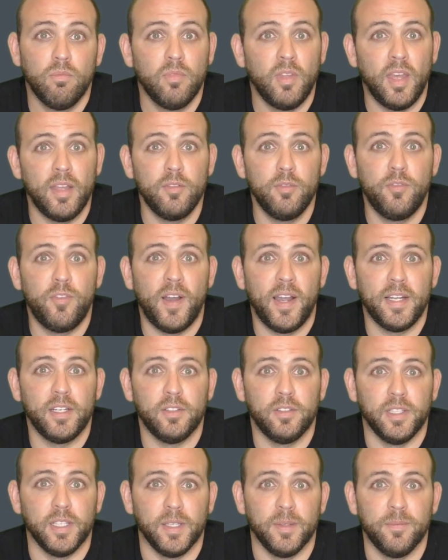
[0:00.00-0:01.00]
And
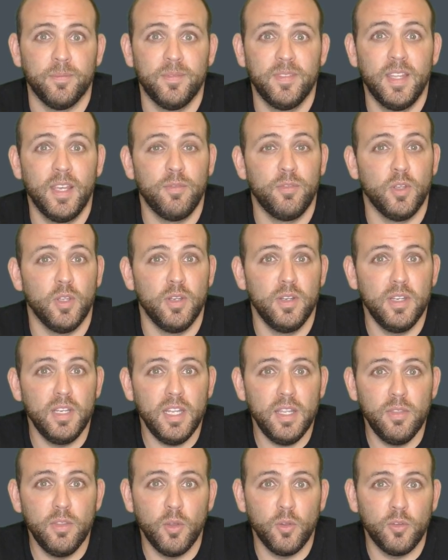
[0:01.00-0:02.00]
finally, if you
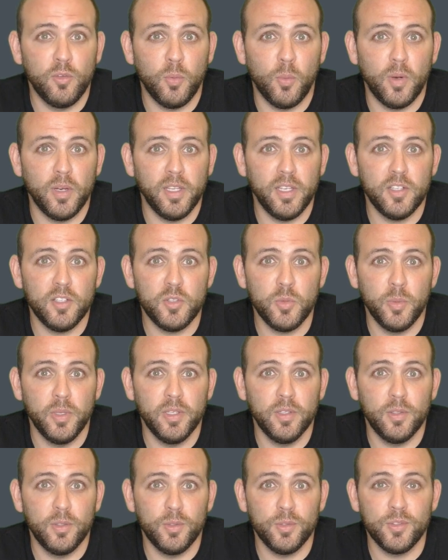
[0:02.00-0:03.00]
need those 20-inch
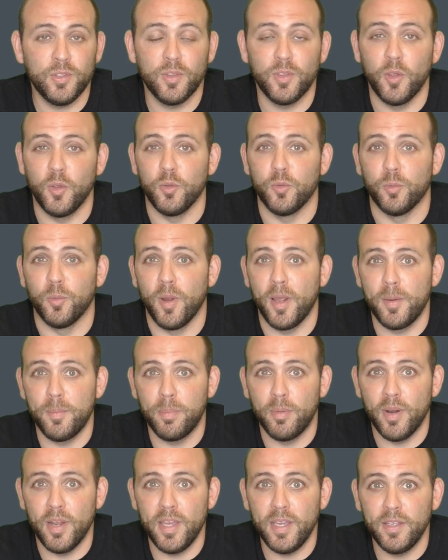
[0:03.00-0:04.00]
wheels, those red
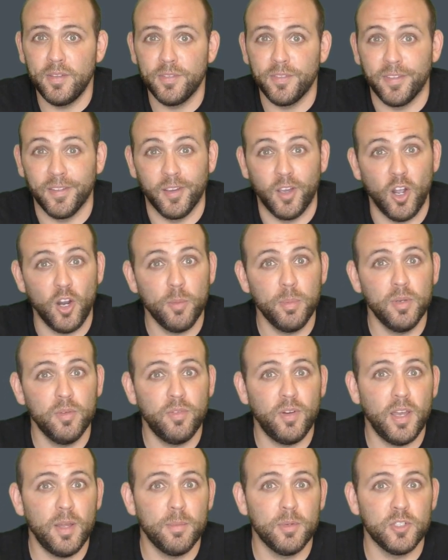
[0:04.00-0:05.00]
brakes, the carbon
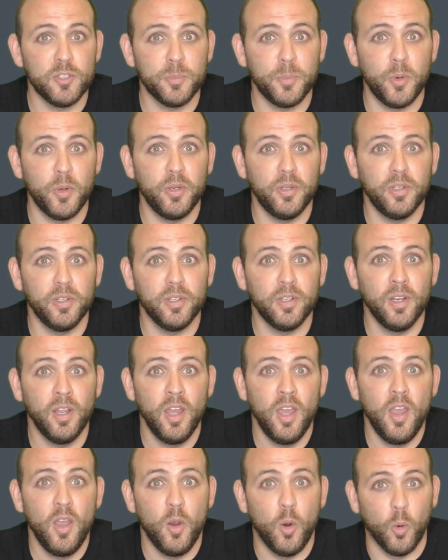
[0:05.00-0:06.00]
fiber spoiler,
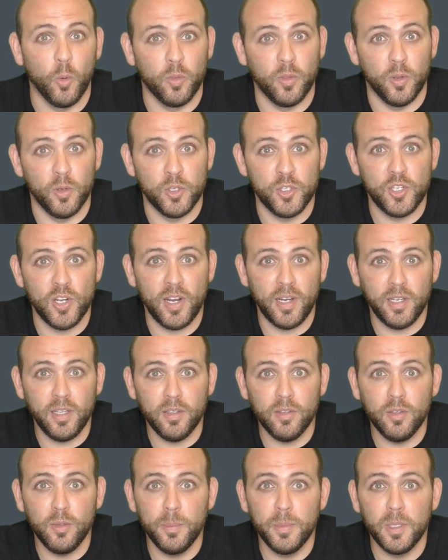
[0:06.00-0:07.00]
or those shiny
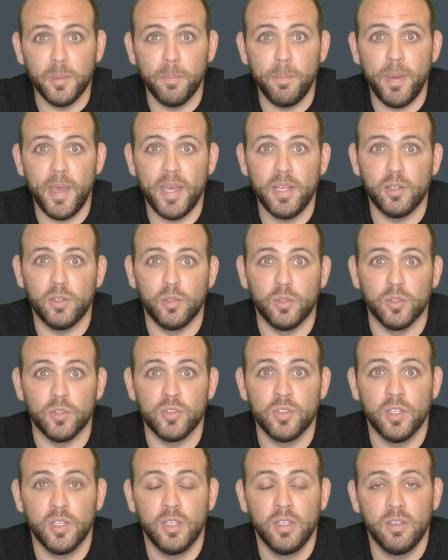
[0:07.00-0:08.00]
aluminum
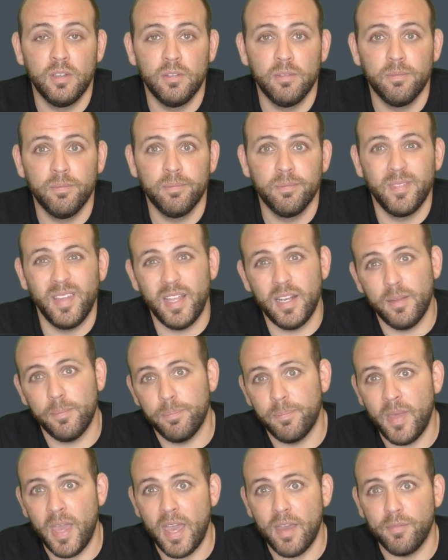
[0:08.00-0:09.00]
pedals, and a
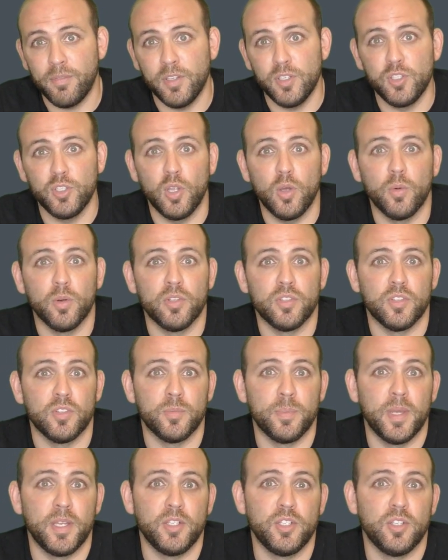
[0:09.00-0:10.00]
half-inch lower
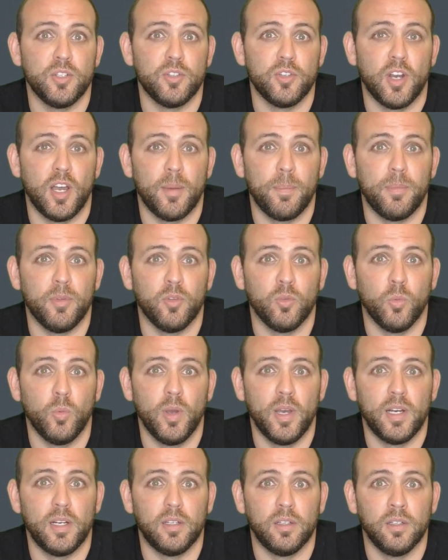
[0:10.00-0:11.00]
suspension drop as
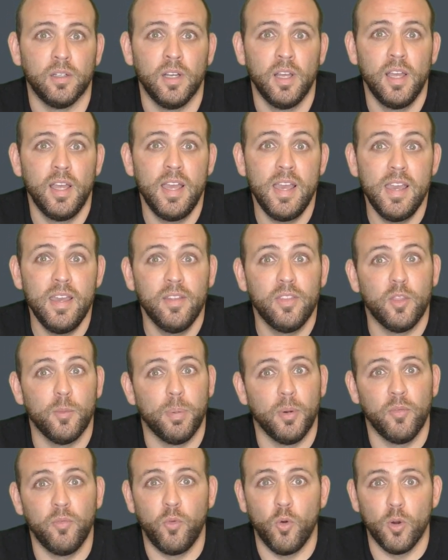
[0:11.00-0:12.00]
well, the
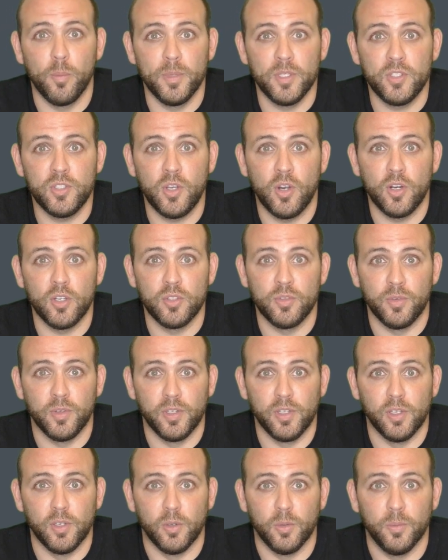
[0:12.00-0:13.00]
performance car's for
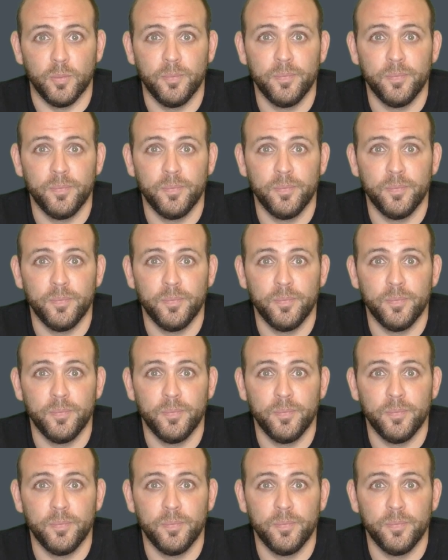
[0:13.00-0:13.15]
you.